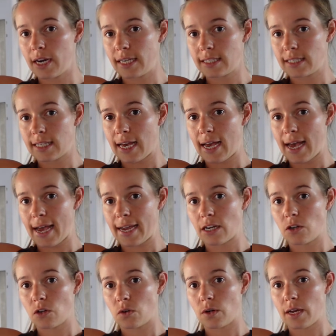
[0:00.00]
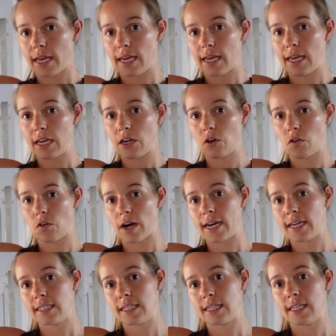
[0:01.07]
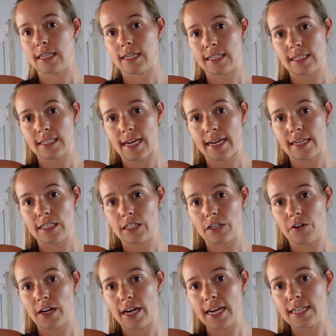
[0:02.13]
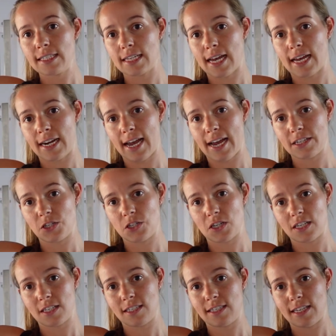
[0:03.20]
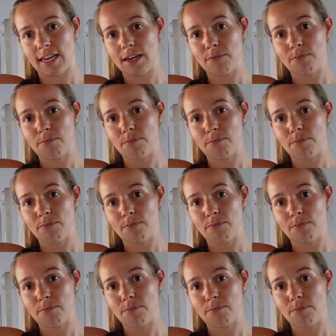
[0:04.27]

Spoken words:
is the angle here greater than 10 degrees? And as you can see,